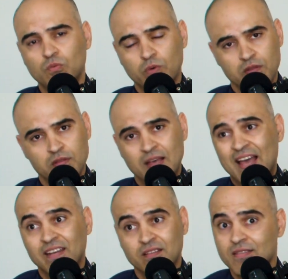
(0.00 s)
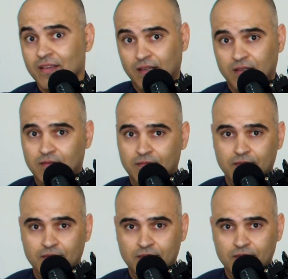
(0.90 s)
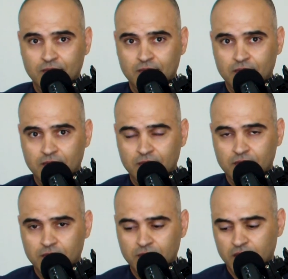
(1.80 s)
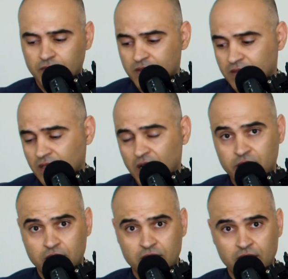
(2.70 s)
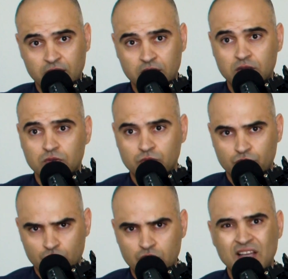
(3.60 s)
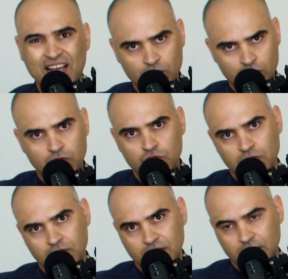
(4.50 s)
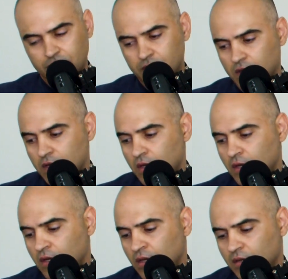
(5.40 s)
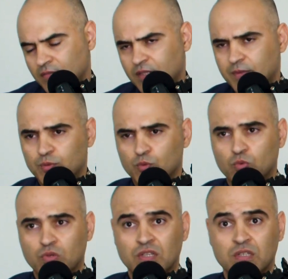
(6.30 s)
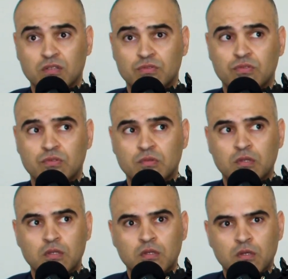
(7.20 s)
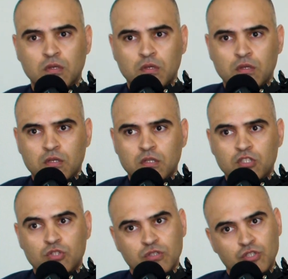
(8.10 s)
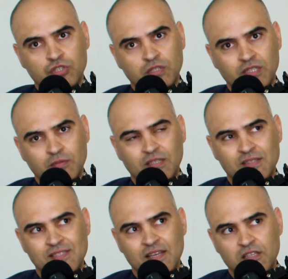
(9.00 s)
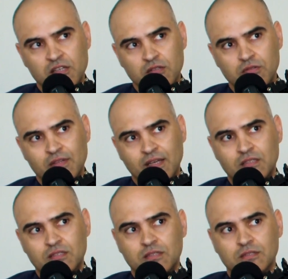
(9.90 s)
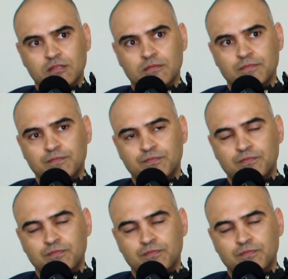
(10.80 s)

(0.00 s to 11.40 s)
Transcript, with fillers: with anything. Love is either there or not unconditional love. And many people will love conditionally because they know that um,